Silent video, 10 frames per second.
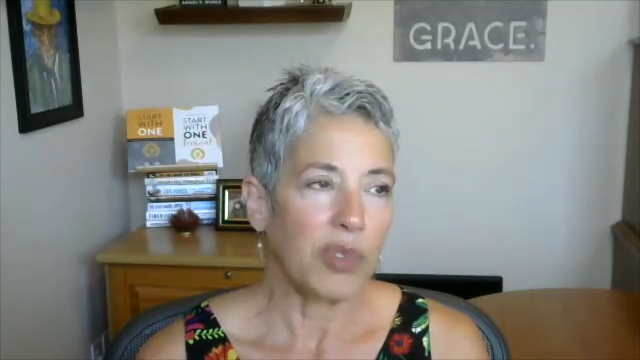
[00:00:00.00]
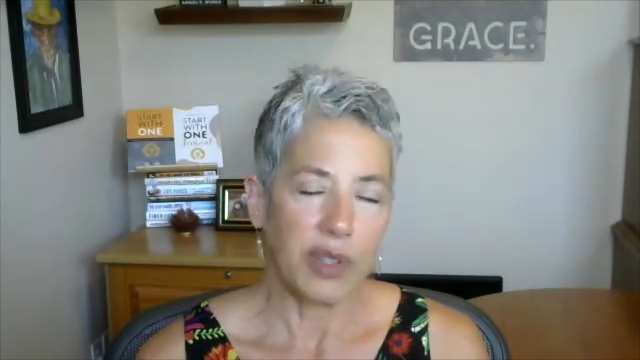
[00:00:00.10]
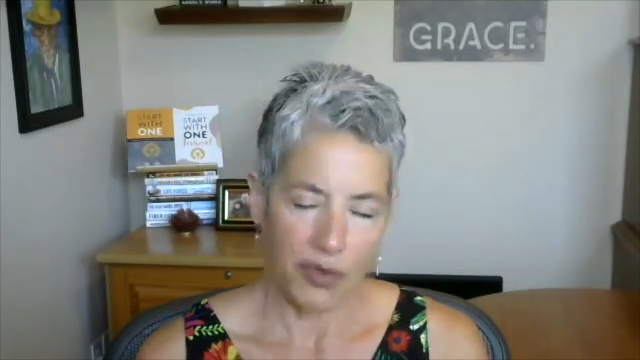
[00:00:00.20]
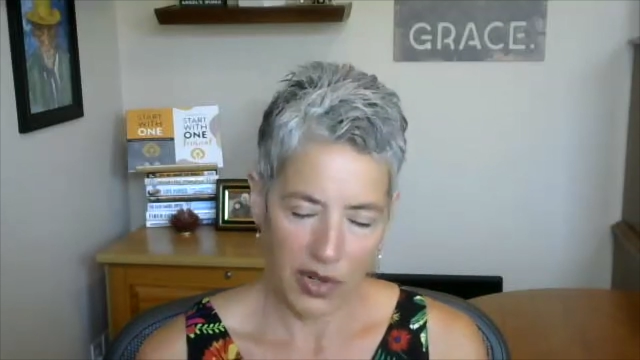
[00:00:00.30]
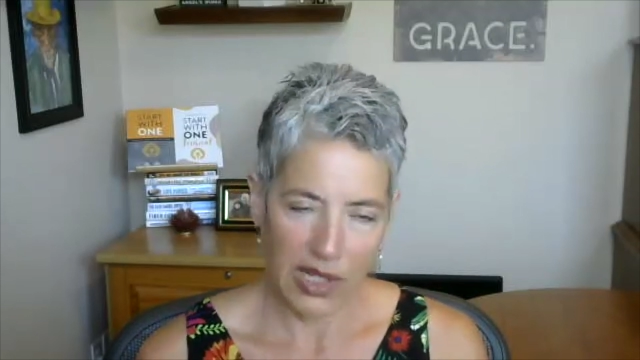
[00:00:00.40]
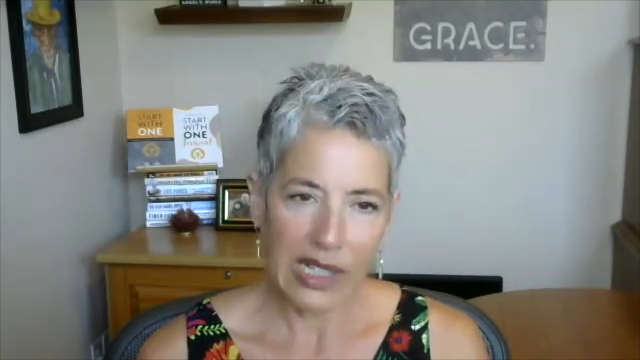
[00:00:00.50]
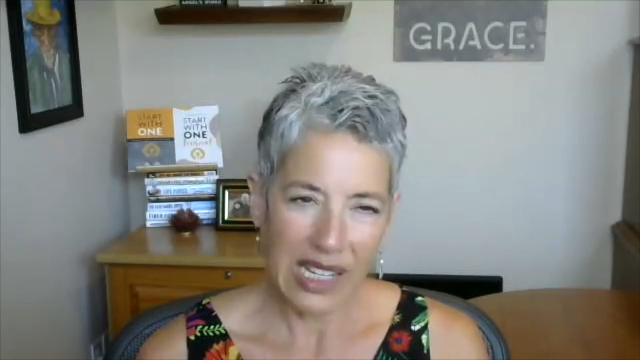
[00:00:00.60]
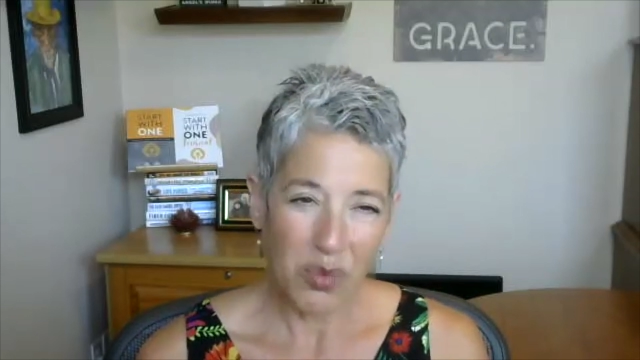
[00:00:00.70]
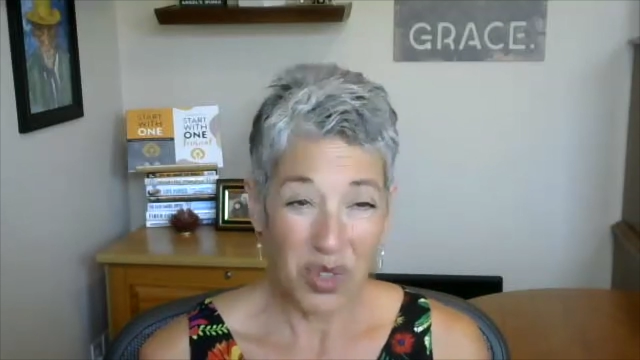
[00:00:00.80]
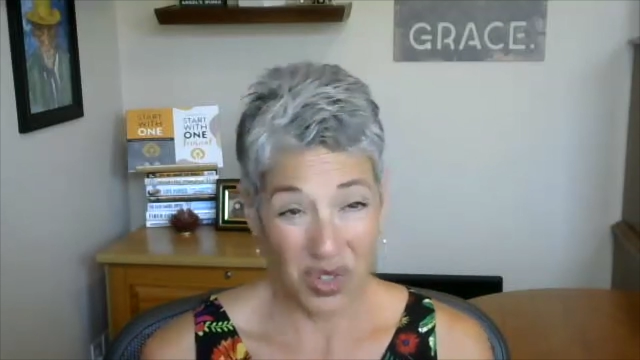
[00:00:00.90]

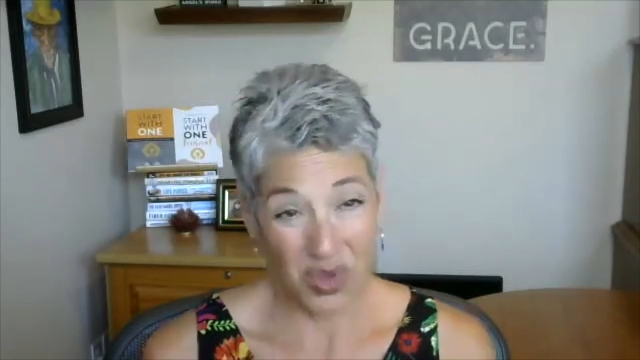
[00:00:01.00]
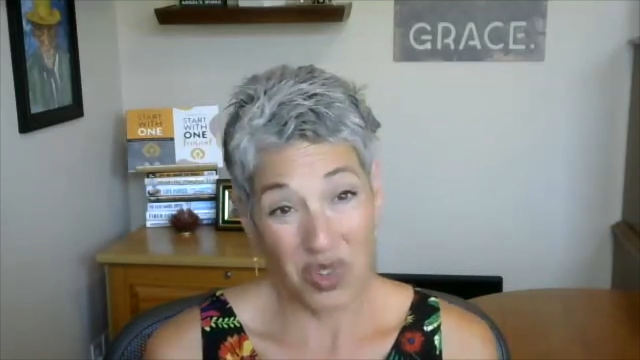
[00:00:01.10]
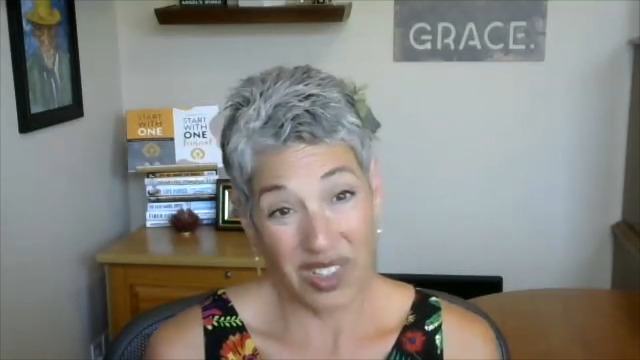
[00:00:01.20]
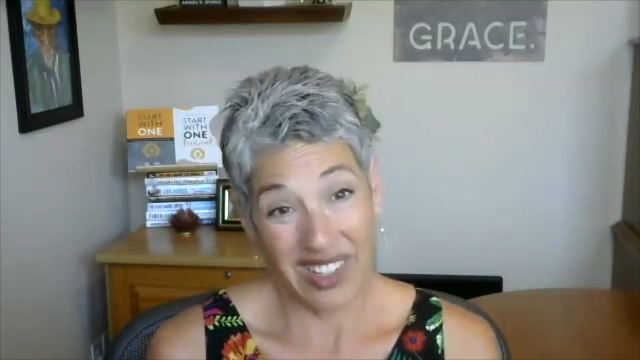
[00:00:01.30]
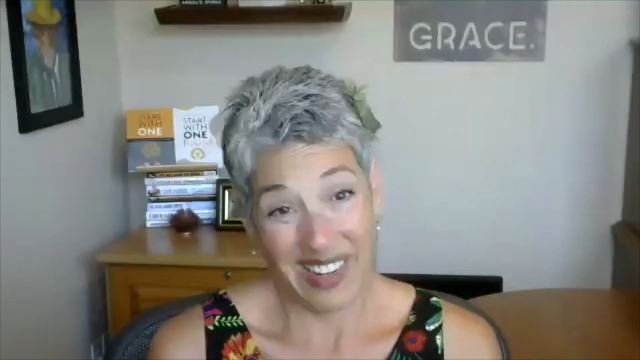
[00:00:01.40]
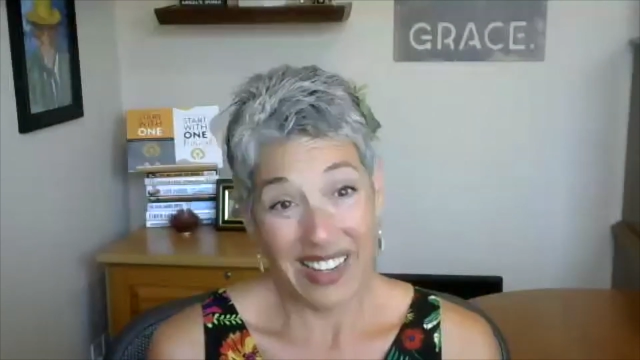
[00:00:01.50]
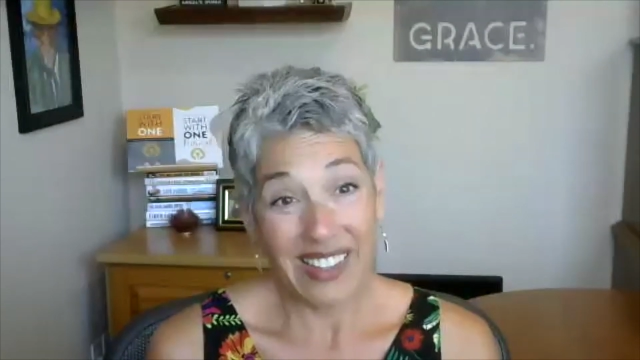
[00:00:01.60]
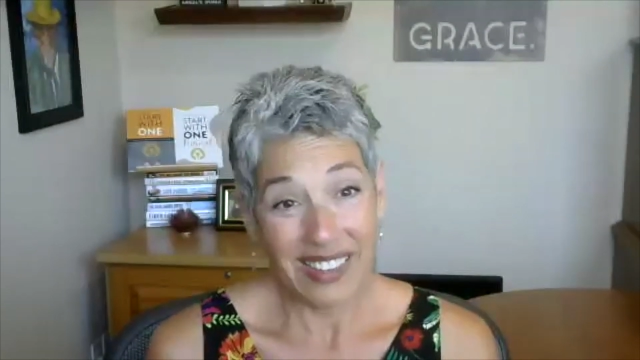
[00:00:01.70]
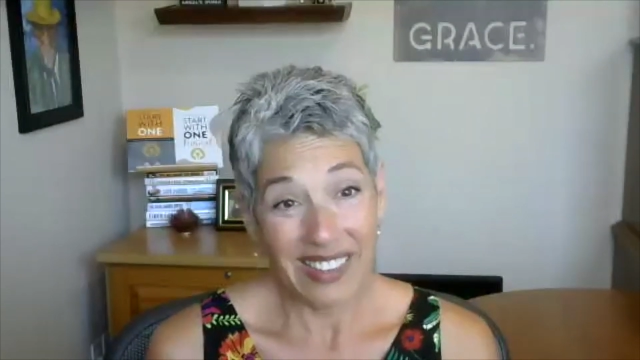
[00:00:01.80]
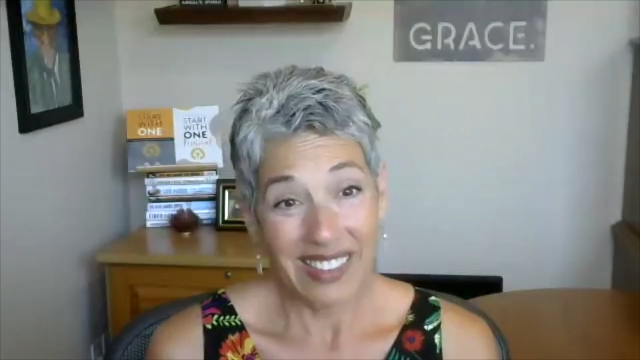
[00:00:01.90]
differently, which is really
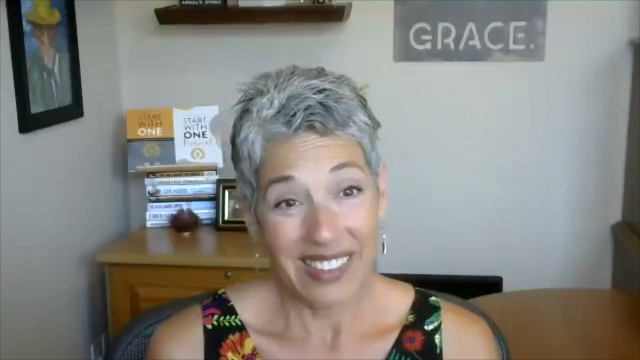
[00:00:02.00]
nice.